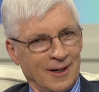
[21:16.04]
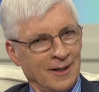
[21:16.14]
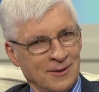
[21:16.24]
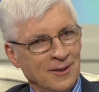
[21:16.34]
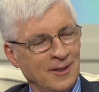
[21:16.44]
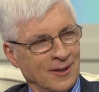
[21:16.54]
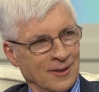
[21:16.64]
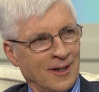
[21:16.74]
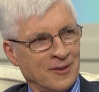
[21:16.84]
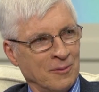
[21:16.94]
I did hear
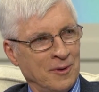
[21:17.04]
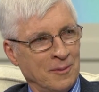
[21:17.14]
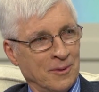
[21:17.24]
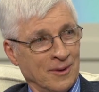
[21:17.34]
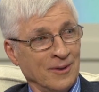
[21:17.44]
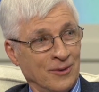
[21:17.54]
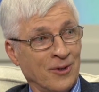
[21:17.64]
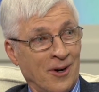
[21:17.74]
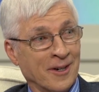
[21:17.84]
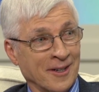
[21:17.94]
lots of people
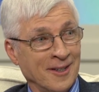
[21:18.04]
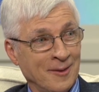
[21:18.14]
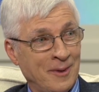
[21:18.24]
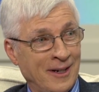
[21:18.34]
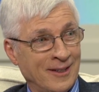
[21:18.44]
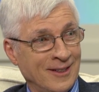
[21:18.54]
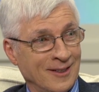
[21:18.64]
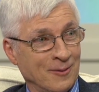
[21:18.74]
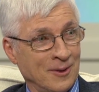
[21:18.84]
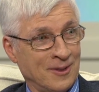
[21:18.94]
talking about it,
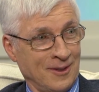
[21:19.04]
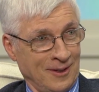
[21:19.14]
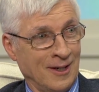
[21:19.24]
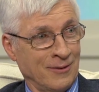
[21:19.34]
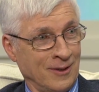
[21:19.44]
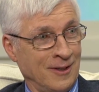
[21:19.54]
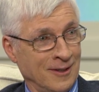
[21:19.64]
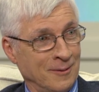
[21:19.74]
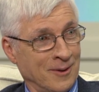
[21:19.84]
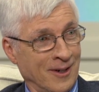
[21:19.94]
which you never hear
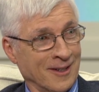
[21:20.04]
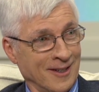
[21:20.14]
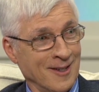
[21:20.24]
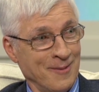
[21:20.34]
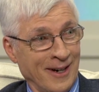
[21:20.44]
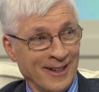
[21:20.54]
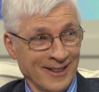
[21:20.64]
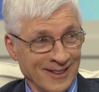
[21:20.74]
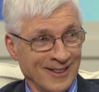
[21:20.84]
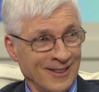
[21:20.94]
them talking about
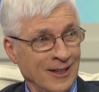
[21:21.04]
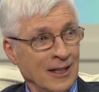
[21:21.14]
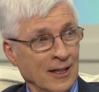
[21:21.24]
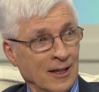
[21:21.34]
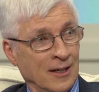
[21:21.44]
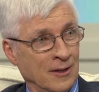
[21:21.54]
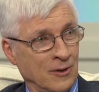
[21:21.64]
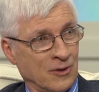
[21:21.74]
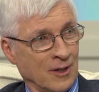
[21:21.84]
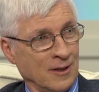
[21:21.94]
it, you know? And they
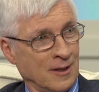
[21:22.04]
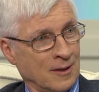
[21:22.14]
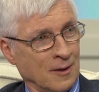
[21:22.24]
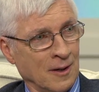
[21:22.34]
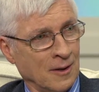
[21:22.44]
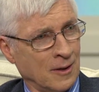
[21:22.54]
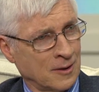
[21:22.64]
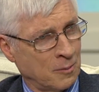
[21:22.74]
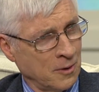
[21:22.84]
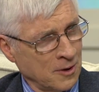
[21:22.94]
were saying that the
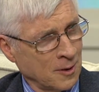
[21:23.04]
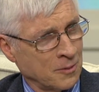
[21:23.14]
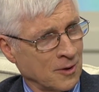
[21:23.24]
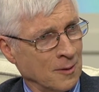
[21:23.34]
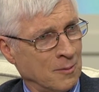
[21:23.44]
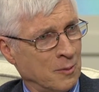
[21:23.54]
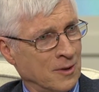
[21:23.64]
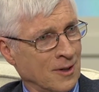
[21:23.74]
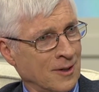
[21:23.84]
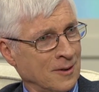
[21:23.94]
archbishop seemed
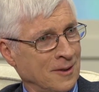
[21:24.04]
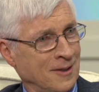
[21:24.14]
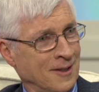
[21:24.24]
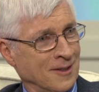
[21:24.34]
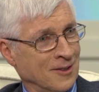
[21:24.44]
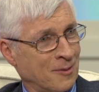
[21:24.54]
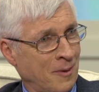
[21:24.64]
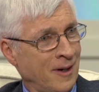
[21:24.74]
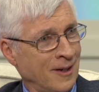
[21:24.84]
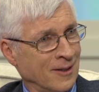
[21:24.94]
particularly like
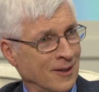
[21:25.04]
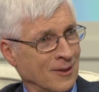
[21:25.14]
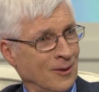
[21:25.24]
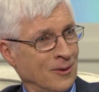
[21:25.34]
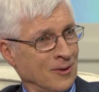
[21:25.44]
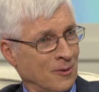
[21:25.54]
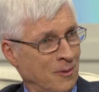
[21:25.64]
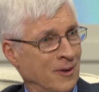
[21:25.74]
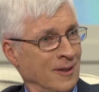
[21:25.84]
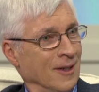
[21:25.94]
inspired, like the Holy
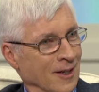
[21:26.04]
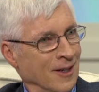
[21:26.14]
Spirit